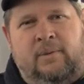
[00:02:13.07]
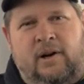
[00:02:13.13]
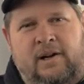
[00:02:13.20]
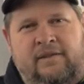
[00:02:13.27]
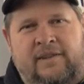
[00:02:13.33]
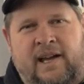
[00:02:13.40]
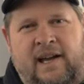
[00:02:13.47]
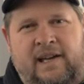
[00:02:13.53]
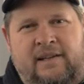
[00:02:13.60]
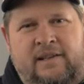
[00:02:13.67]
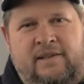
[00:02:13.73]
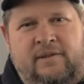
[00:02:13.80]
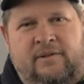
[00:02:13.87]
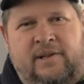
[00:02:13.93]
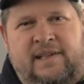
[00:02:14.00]
part of
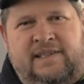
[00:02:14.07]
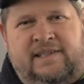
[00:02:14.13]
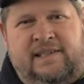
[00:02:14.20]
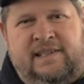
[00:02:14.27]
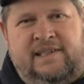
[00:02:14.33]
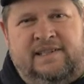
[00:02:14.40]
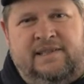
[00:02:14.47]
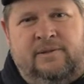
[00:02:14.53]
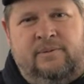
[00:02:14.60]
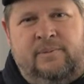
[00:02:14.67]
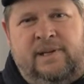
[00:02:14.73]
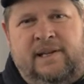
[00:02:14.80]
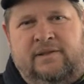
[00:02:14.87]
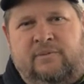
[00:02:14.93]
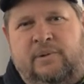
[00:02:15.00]
that reason is
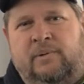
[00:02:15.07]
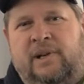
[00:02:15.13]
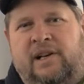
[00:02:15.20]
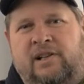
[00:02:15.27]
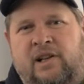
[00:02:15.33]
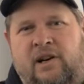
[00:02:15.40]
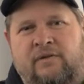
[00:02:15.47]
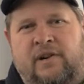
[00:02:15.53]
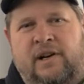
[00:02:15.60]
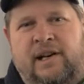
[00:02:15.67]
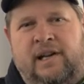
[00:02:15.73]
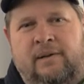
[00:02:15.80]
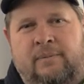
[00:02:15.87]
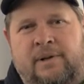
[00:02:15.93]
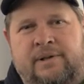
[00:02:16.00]
because we want to love our
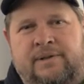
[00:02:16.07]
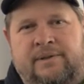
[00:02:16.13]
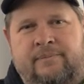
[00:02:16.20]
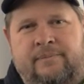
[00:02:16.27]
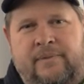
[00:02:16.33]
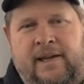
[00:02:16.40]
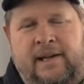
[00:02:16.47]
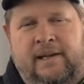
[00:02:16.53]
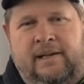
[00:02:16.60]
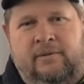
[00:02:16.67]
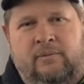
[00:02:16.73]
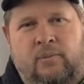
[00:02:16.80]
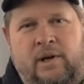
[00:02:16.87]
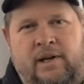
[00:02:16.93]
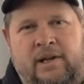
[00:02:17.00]
neighbors,
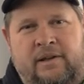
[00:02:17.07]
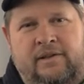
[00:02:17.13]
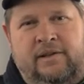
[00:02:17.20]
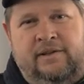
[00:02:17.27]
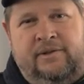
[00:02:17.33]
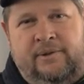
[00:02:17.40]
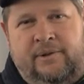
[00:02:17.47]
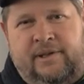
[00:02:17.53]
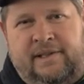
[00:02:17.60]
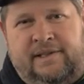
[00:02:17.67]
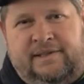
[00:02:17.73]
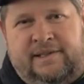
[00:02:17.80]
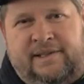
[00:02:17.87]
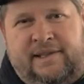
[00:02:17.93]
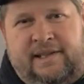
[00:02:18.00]
and what the
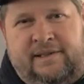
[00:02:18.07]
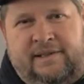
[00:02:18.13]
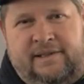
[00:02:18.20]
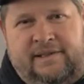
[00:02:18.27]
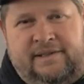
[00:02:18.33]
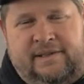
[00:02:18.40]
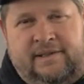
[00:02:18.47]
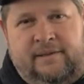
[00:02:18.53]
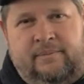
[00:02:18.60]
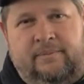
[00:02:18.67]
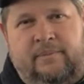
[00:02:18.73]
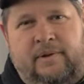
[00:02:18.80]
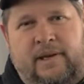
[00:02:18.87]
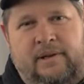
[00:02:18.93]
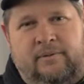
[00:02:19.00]
authorities are telling us, and the
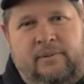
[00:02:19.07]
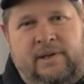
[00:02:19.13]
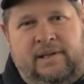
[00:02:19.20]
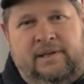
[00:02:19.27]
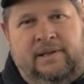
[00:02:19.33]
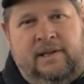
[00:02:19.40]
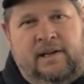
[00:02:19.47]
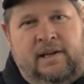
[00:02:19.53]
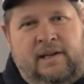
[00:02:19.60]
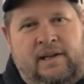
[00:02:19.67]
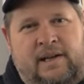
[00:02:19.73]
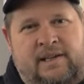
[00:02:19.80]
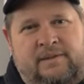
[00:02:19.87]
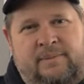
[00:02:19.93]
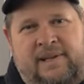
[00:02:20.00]
and what
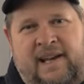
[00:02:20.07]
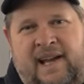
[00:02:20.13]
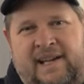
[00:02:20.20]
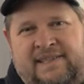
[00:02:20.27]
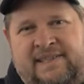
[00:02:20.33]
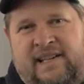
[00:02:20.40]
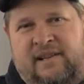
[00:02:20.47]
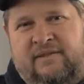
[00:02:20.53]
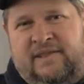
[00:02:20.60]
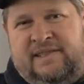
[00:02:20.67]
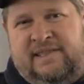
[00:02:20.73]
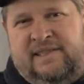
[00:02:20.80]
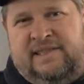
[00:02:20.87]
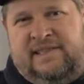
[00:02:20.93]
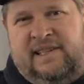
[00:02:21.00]
has been asked of
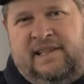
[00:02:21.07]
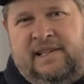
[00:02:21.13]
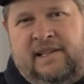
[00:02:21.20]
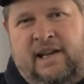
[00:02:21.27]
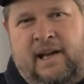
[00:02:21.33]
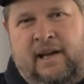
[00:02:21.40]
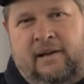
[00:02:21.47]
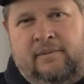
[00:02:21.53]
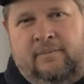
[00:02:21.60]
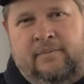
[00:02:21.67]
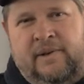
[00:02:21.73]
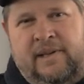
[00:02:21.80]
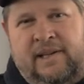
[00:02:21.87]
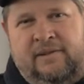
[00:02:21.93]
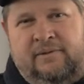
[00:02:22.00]
us is that um,
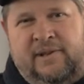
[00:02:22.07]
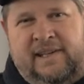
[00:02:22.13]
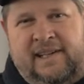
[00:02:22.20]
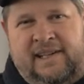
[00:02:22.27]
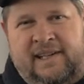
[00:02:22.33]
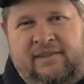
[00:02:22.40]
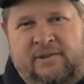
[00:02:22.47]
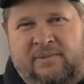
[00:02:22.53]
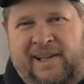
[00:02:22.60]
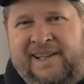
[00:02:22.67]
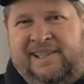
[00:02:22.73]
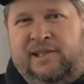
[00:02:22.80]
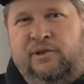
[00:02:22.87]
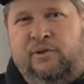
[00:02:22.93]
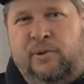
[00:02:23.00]
if we can give them
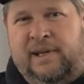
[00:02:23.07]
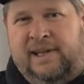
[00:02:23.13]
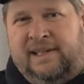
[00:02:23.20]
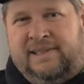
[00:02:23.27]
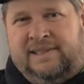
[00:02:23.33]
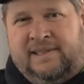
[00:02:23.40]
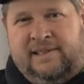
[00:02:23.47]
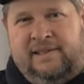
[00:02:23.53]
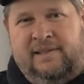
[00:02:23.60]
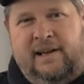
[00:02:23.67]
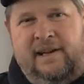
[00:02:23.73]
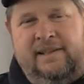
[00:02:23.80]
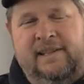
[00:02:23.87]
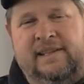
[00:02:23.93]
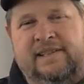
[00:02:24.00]
like two weeks
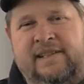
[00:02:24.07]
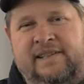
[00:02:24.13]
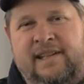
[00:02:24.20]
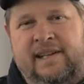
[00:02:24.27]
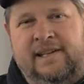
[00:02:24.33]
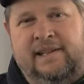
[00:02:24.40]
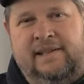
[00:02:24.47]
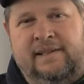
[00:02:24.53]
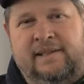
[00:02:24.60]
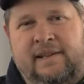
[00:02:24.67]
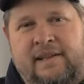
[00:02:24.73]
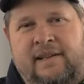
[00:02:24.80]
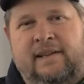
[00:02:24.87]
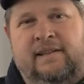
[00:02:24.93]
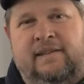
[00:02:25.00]
I think that they can
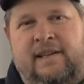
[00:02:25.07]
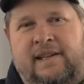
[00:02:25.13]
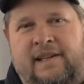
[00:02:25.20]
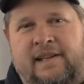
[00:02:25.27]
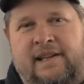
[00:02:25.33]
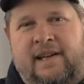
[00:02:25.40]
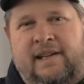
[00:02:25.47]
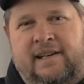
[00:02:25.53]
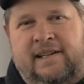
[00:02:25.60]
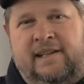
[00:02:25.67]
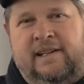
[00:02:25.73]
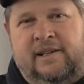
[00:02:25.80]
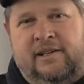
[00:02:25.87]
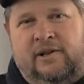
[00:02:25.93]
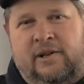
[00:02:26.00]
they can kind of
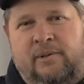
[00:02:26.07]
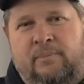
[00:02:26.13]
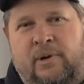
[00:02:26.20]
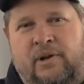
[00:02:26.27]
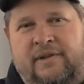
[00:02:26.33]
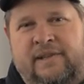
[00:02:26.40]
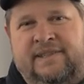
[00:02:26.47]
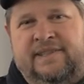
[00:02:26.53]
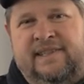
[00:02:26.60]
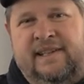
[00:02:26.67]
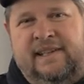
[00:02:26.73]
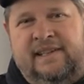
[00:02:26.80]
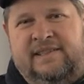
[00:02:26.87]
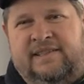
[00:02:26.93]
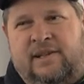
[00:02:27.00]
get a grip on this
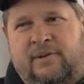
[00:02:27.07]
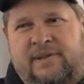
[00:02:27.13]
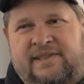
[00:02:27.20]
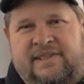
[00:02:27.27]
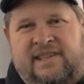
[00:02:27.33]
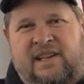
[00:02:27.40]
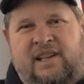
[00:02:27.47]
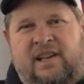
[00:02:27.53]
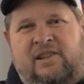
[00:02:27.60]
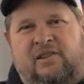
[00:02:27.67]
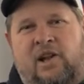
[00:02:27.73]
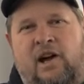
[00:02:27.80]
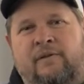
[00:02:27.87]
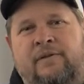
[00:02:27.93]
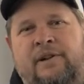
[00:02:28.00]
thing. And so it's
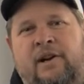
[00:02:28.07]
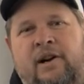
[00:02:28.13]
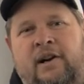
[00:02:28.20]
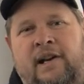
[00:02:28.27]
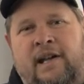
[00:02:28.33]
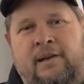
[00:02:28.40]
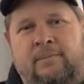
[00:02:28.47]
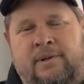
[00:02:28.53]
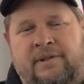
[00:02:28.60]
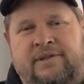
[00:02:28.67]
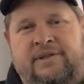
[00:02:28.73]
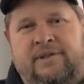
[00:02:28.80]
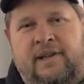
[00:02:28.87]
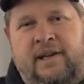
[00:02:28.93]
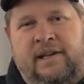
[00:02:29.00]
loving our
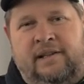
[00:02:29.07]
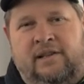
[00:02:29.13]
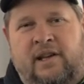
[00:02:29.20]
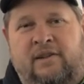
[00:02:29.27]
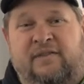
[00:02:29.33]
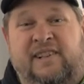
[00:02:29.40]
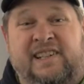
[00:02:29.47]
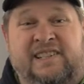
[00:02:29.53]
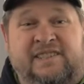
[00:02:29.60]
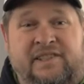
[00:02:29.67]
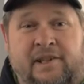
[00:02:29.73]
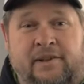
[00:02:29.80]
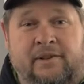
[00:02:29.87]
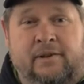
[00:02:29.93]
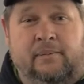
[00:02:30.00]
neighbors and loving each
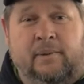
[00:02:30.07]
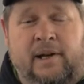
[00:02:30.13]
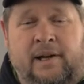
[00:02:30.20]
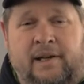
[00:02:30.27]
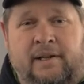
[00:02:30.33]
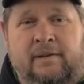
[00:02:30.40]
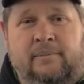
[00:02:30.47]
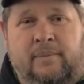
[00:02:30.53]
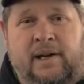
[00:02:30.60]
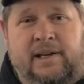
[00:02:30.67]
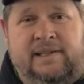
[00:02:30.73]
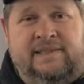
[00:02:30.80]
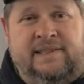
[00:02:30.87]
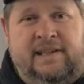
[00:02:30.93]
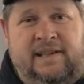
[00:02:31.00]
other by
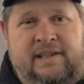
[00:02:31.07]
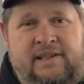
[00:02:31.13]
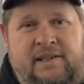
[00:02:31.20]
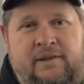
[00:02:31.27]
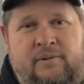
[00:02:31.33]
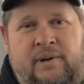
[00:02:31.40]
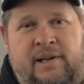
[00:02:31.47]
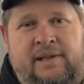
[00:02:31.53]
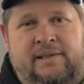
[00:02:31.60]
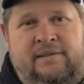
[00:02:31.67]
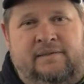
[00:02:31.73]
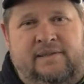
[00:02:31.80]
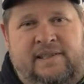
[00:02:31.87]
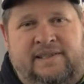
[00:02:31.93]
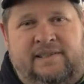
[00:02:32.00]
by saying, you know
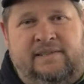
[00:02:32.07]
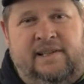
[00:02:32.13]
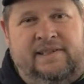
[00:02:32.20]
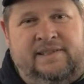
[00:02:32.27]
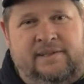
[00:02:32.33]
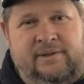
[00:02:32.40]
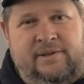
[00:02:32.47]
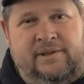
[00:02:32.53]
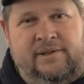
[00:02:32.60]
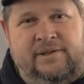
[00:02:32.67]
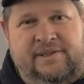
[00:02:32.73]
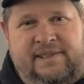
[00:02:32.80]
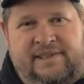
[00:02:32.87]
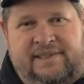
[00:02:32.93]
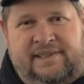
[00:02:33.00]
what, let let's do a
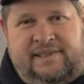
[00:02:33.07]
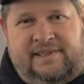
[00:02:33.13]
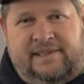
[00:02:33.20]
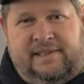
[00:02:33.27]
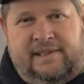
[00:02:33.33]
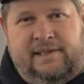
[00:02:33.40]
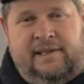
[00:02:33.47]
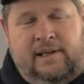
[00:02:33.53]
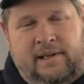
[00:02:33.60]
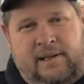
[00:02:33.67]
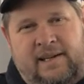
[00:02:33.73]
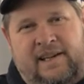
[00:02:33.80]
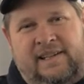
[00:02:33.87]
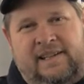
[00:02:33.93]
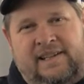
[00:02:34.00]
little distancing
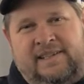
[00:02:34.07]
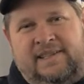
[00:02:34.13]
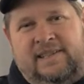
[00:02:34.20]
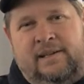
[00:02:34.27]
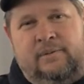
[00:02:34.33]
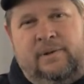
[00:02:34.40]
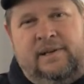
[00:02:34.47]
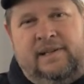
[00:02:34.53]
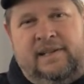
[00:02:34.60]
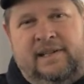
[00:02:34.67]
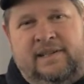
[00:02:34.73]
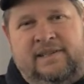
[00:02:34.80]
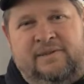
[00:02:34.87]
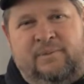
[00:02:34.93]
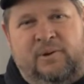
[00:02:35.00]
and let's see what it
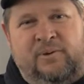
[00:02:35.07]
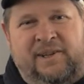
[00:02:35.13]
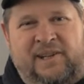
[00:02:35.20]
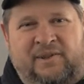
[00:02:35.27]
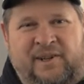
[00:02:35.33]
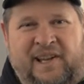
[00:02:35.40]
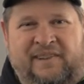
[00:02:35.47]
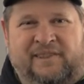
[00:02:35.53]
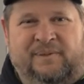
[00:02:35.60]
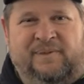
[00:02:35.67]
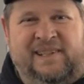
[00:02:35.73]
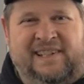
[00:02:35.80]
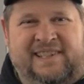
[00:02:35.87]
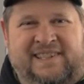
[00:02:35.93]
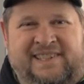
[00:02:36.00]
is. But we don't have to
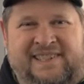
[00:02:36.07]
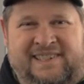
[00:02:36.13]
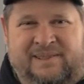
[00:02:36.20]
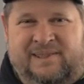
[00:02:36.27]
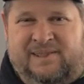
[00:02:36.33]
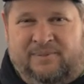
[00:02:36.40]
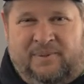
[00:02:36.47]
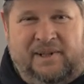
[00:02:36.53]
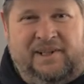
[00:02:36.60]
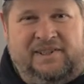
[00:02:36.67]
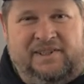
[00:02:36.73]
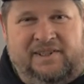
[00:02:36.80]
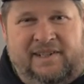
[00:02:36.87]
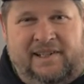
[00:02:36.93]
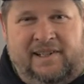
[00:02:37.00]
be distant
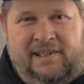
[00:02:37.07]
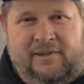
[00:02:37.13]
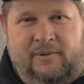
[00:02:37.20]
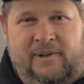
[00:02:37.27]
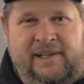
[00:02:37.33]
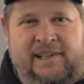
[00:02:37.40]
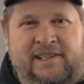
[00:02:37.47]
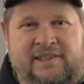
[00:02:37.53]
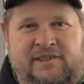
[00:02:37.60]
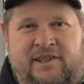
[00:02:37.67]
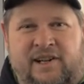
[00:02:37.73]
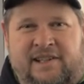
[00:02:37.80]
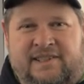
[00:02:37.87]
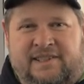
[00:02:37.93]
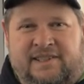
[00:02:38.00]
spiritually. We can
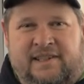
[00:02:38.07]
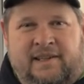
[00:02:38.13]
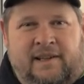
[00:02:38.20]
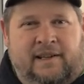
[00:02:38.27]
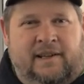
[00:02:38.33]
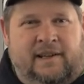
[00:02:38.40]
trust